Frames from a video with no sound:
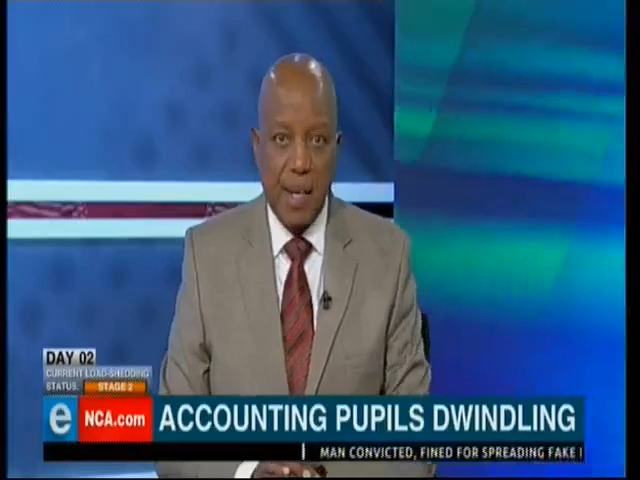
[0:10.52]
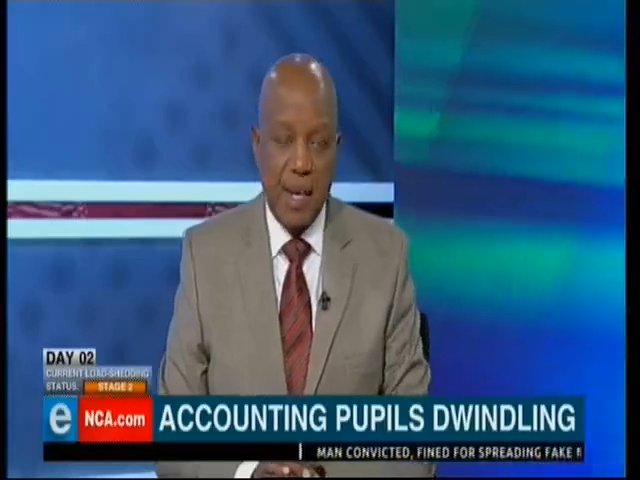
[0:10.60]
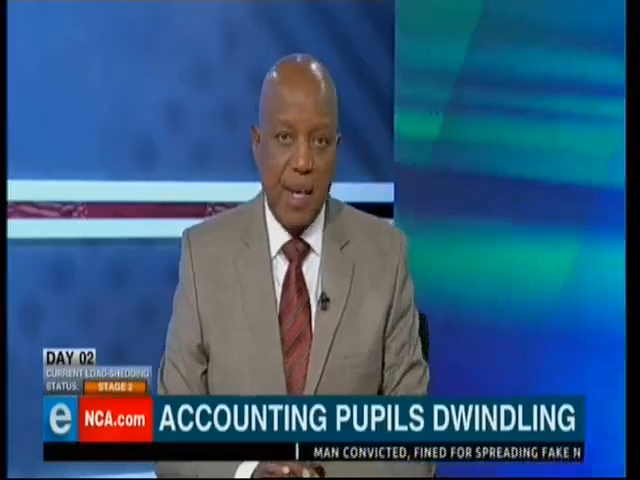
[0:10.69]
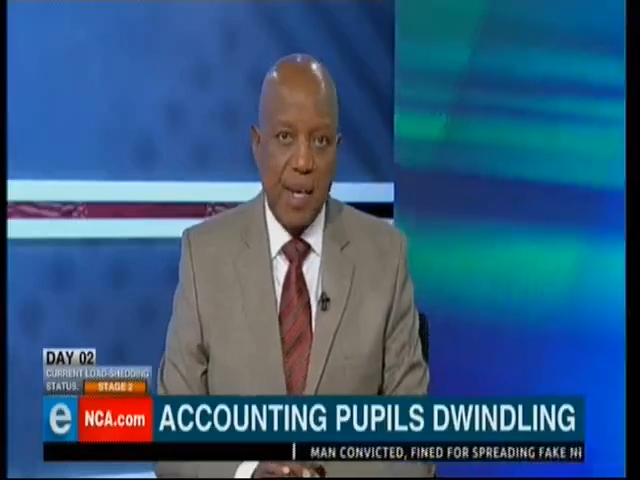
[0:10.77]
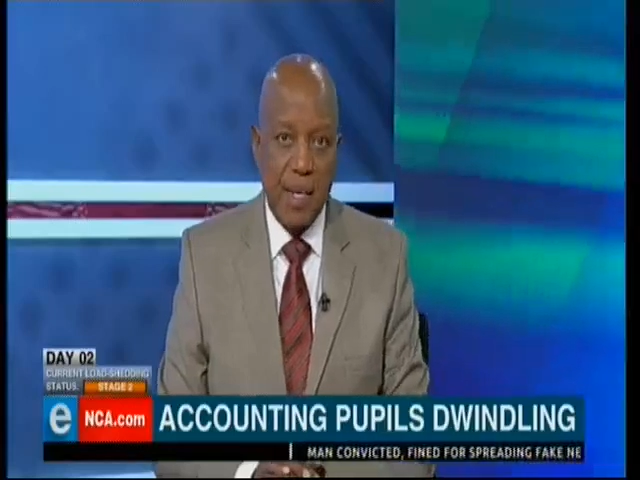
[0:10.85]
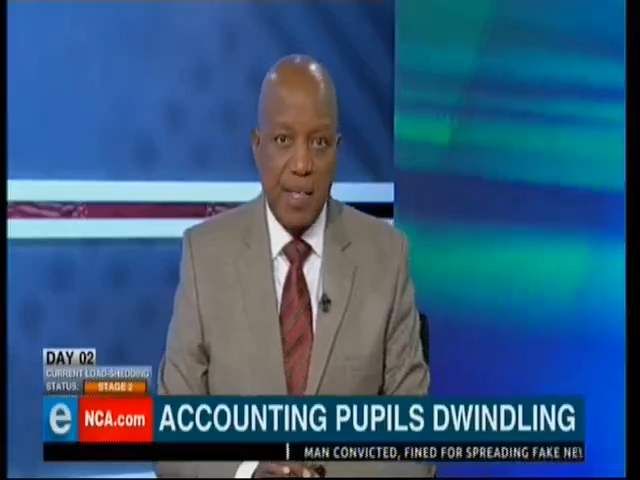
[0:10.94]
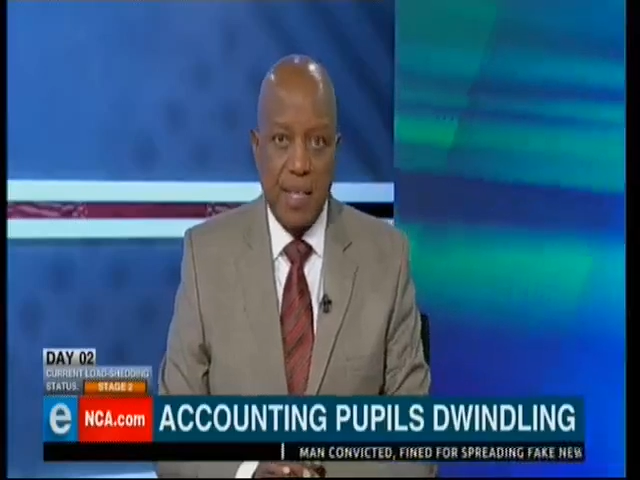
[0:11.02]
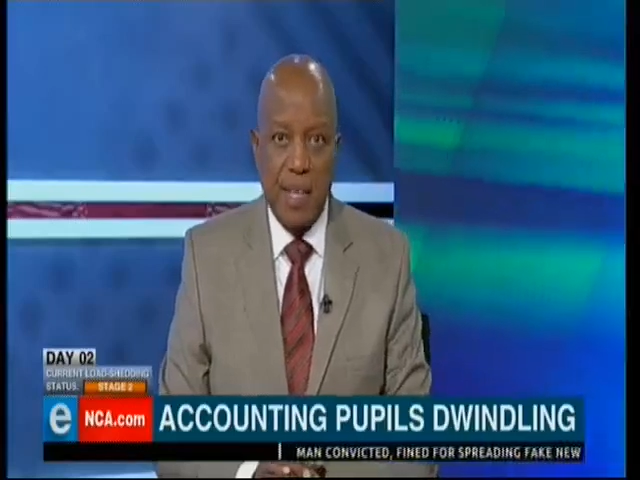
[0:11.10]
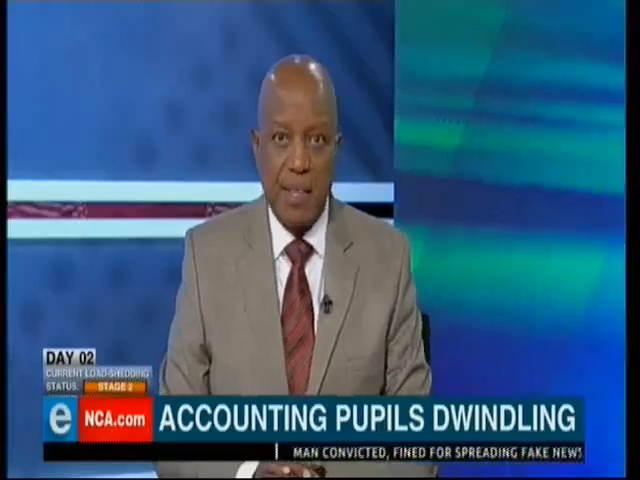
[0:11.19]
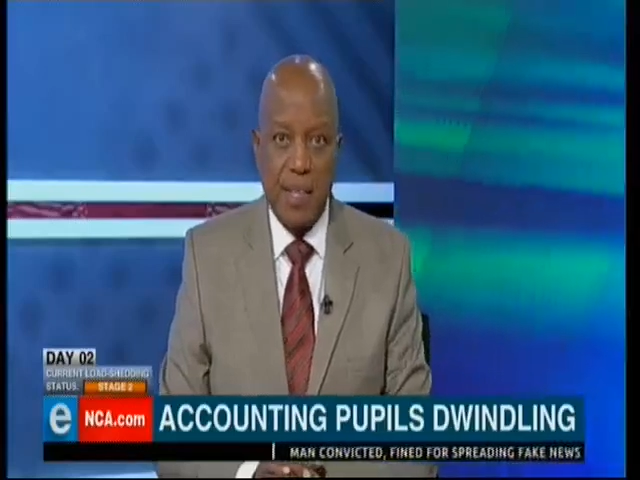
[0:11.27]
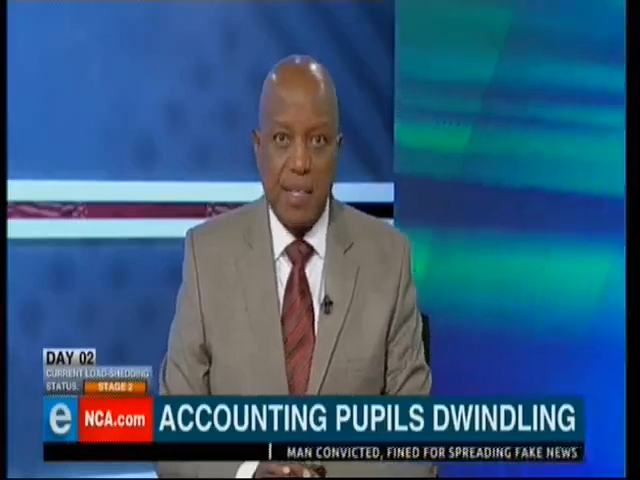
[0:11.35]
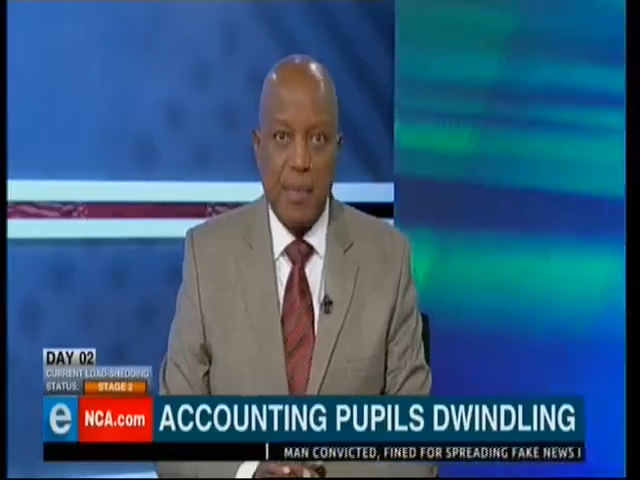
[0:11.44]
uh,
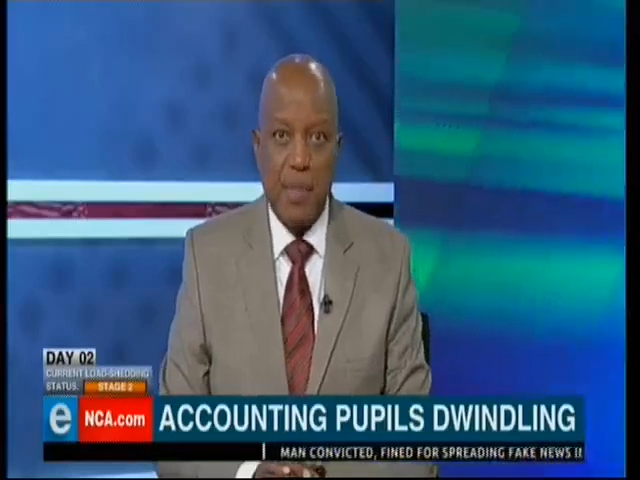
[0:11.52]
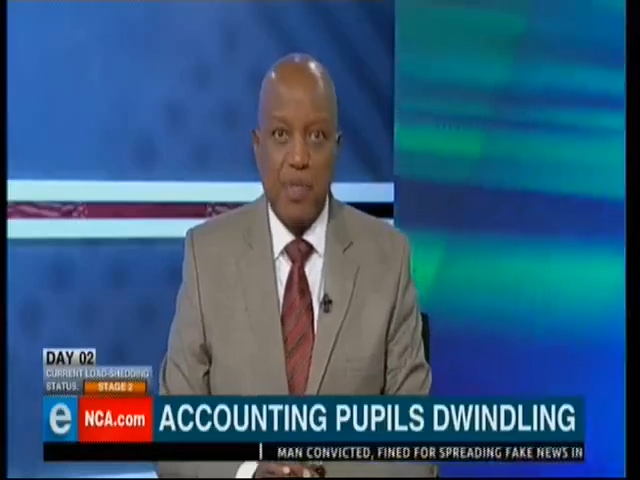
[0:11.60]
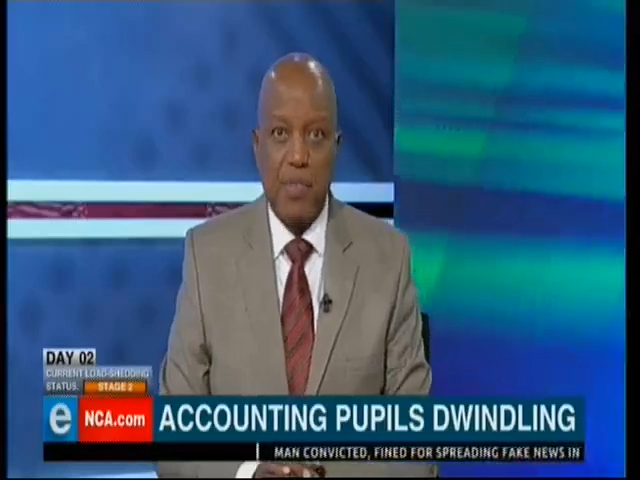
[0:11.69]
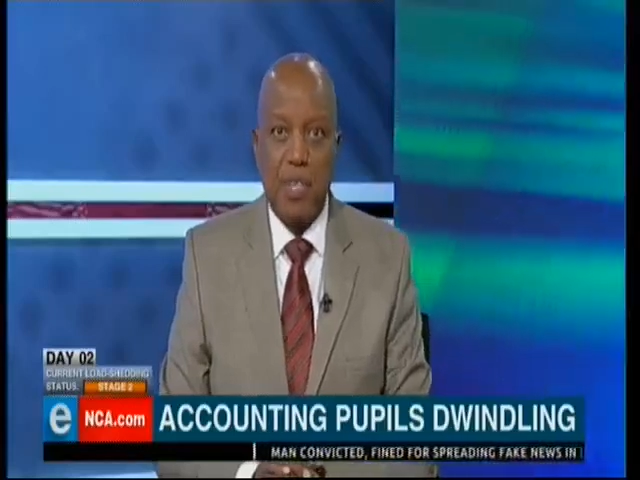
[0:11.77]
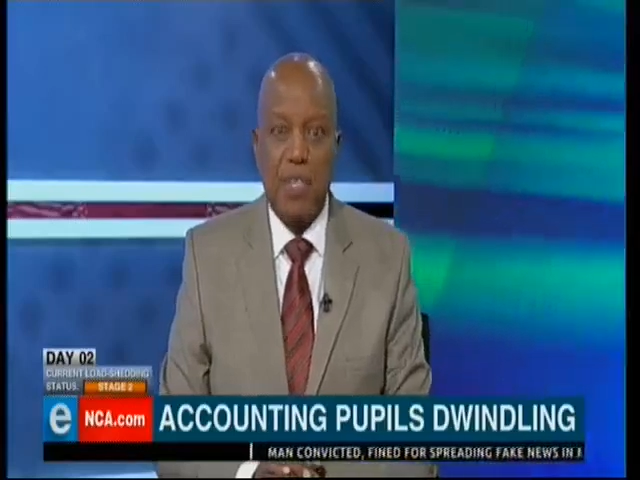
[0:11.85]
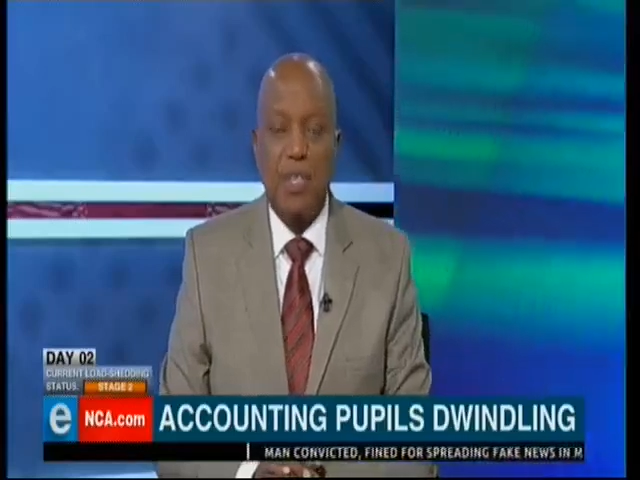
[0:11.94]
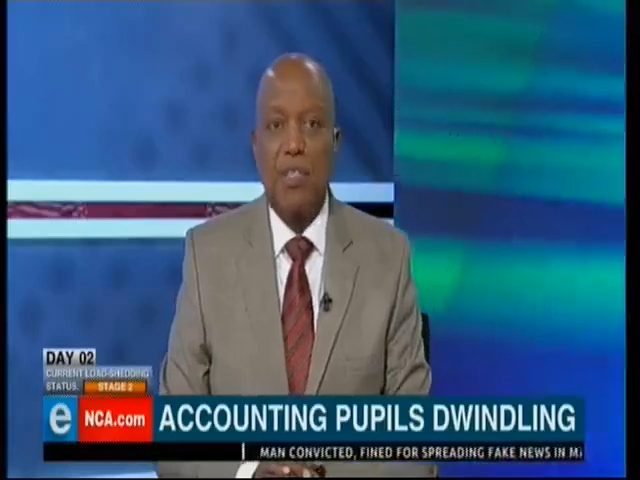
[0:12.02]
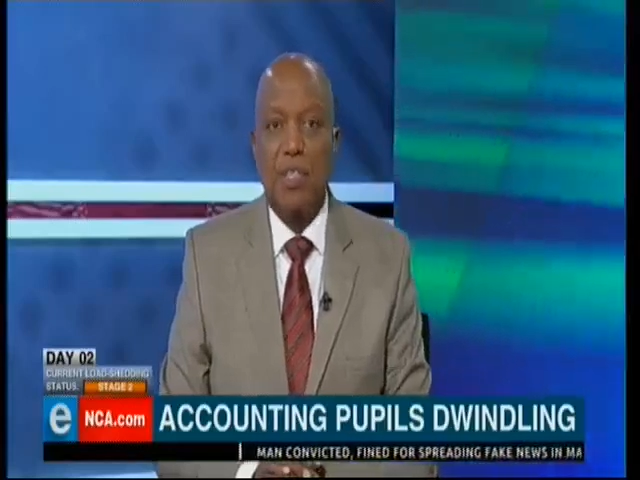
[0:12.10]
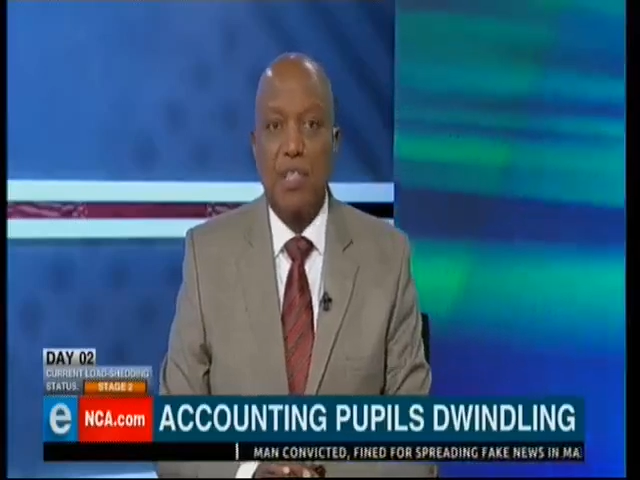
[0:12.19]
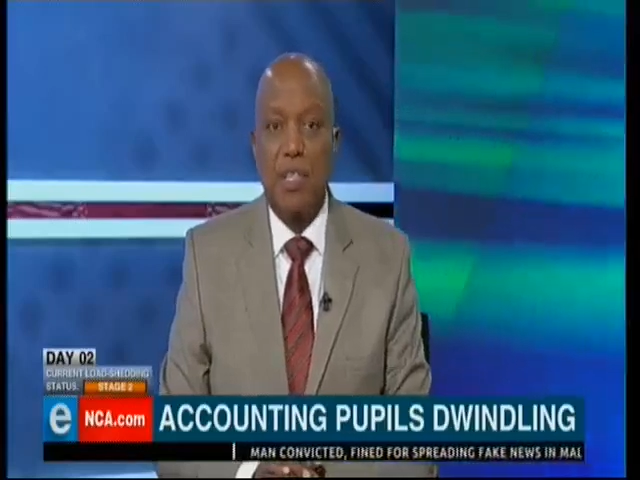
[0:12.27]
saying that the matric, uh,